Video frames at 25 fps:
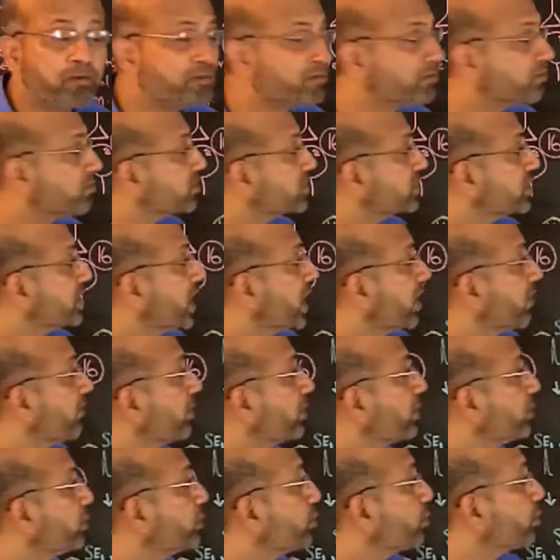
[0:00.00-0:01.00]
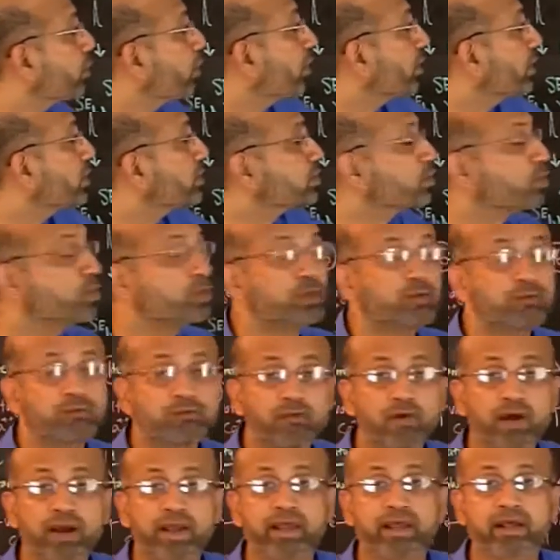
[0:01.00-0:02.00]
of CA1 neuron is going to
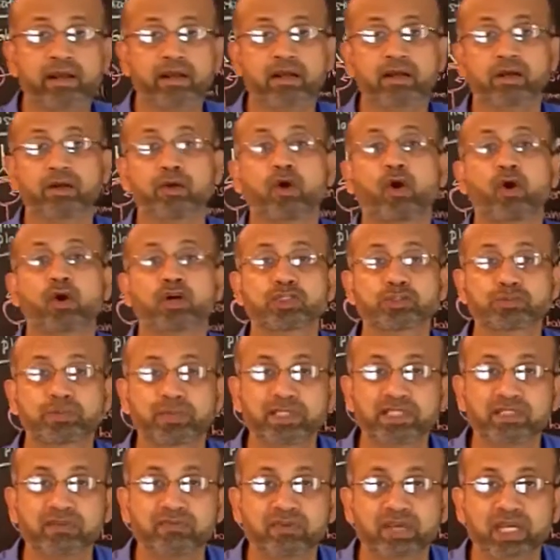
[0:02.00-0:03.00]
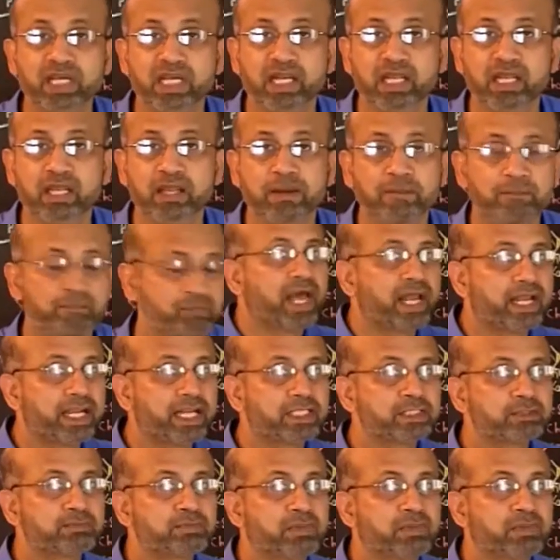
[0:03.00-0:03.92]
fire non-specifically. That